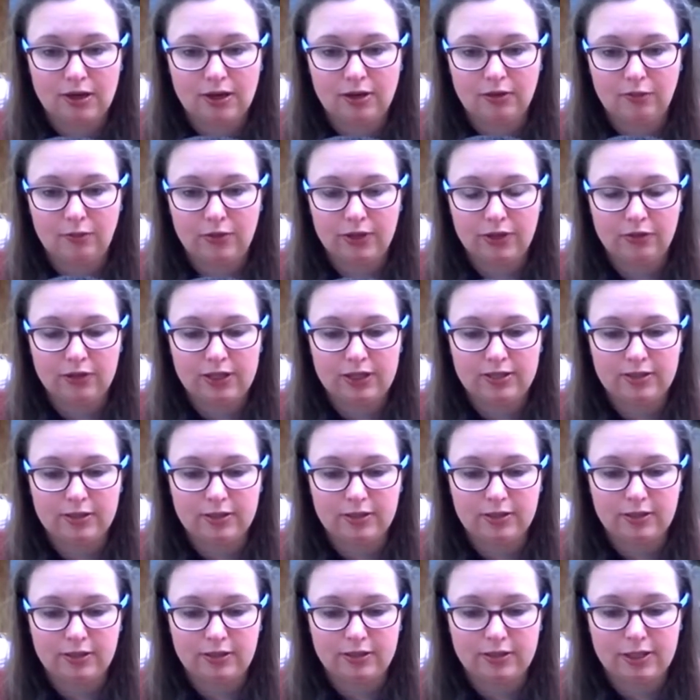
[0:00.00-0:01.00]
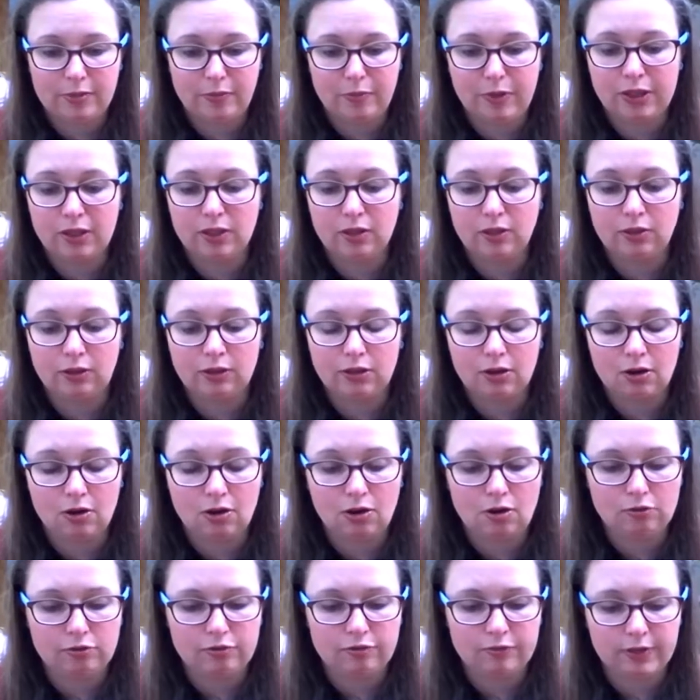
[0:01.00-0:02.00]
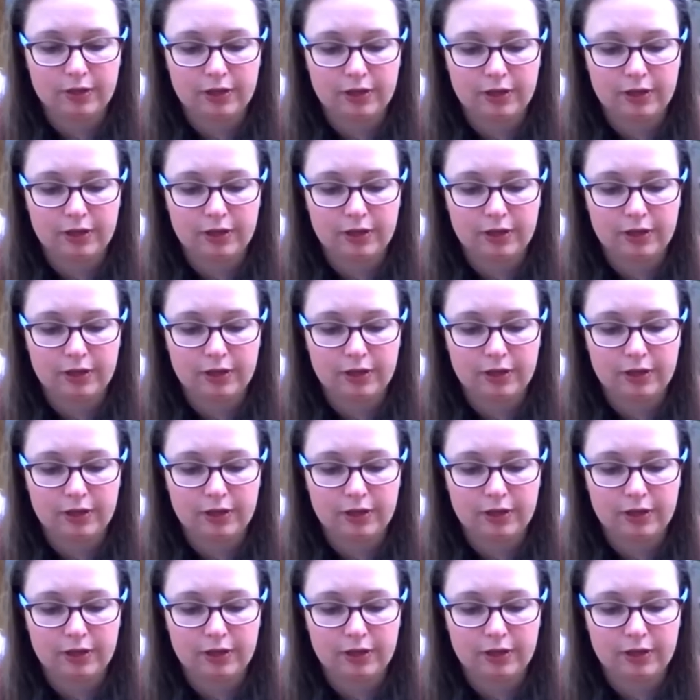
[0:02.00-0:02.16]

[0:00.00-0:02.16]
whether it's a typical of